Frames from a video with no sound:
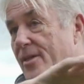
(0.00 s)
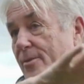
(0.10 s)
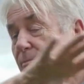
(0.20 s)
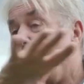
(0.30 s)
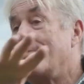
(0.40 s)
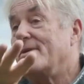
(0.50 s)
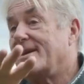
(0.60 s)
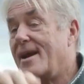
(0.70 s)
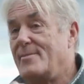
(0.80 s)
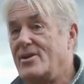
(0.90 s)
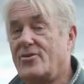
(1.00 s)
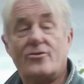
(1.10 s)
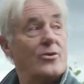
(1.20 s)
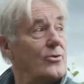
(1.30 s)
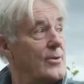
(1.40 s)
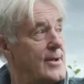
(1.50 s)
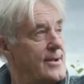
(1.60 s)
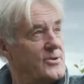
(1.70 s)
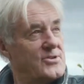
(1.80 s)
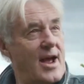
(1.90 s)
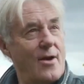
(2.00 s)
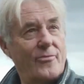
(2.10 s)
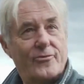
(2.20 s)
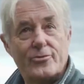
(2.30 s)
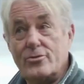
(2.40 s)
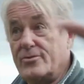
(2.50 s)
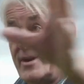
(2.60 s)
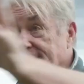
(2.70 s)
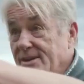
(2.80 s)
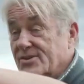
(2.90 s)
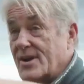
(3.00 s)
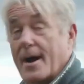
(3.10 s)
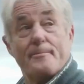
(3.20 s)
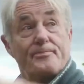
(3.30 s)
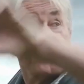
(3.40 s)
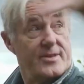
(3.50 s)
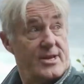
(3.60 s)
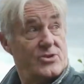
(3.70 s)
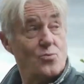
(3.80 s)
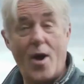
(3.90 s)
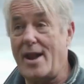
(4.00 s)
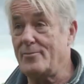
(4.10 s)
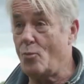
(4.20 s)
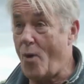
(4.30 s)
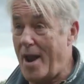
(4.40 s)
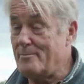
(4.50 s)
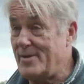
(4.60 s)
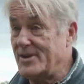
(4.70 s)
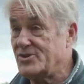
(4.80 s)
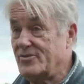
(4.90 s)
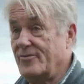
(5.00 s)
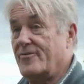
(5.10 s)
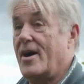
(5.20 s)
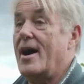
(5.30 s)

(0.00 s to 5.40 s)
the pipe it came in through, down through these wet bits of